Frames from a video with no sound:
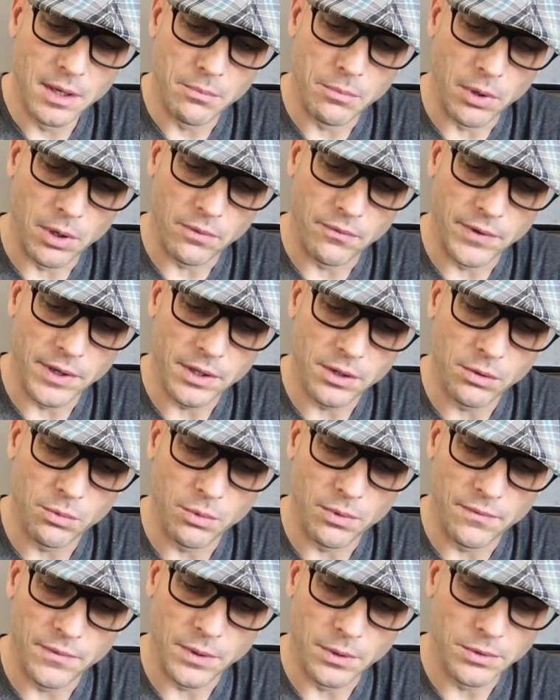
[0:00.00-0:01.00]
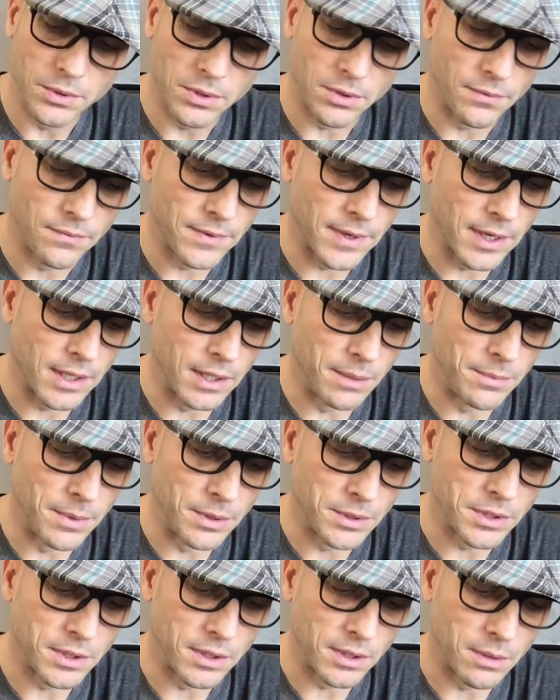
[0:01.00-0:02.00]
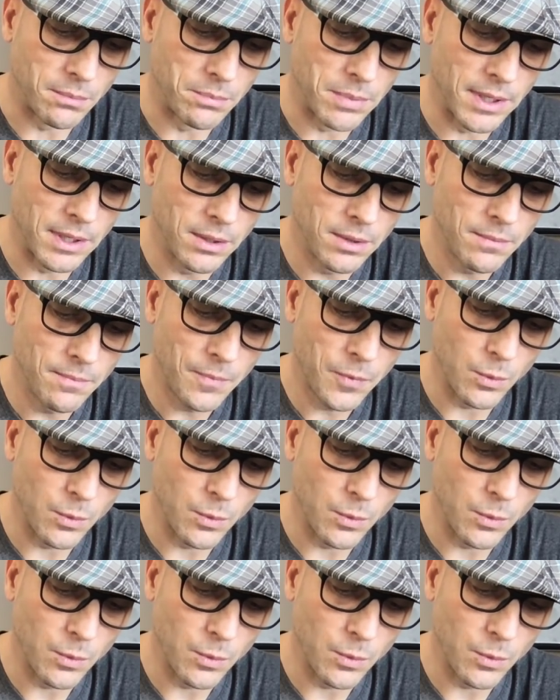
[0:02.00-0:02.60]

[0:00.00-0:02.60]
Mark Victor refused to file a motion to compel,